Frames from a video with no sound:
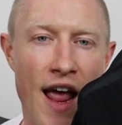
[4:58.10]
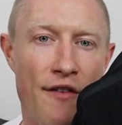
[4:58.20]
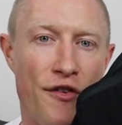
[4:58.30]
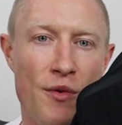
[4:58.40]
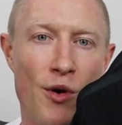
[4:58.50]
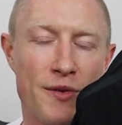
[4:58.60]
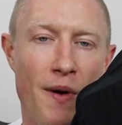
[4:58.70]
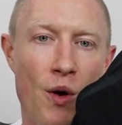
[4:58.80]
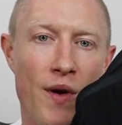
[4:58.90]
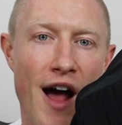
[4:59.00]
And for the most
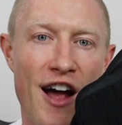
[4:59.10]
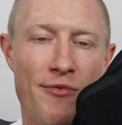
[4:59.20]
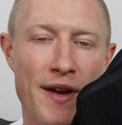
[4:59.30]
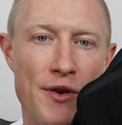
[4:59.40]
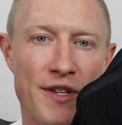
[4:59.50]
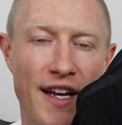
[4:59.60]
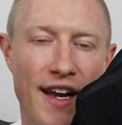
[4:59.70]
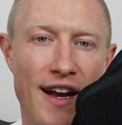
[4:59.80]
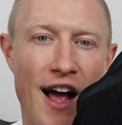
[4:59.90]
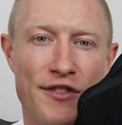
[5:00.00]
part, when I've been using
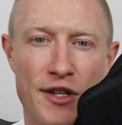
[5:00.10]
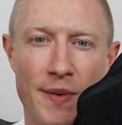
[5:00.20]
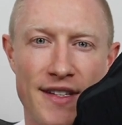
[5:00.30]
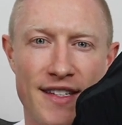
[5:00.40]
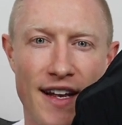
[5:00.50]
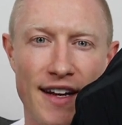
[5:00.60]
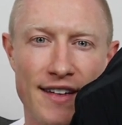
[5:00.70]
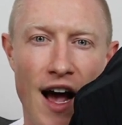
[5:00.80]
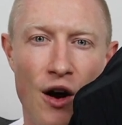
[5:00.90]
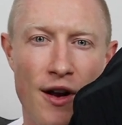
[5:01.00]
it, I've just been sitting
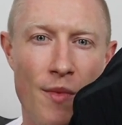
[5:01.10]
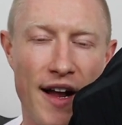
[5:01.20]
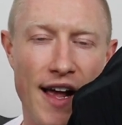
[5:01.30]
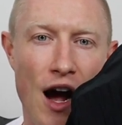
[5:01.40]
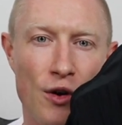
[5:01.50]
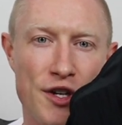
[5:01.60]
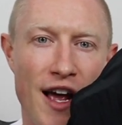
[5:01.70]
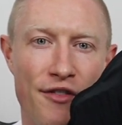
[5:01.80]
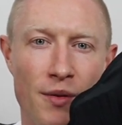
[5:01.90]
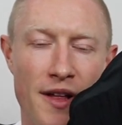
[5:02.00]
down on my couch. I
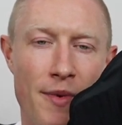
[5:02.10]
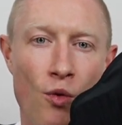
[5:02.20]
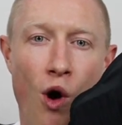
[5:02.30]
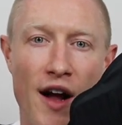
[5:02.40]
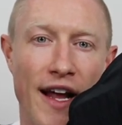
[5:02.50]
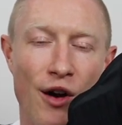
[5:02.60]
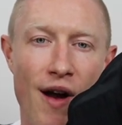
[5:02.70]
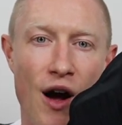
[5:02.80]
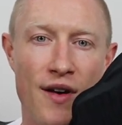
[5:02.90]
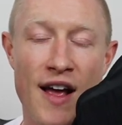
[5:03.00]
haven't really been walking
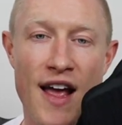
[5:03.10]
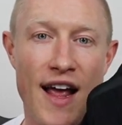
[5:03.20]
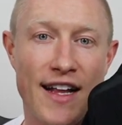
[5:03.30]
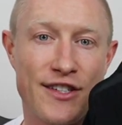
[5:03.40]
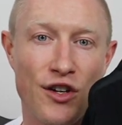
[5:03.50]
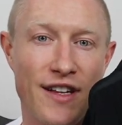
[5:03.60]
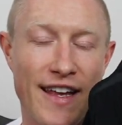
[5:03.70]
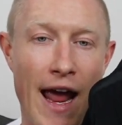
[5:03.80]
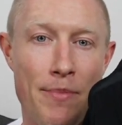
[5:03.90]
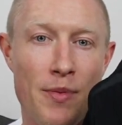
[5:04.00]
around. It's certainly
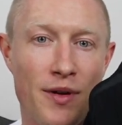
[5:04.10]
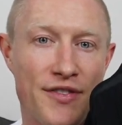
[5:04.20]
capable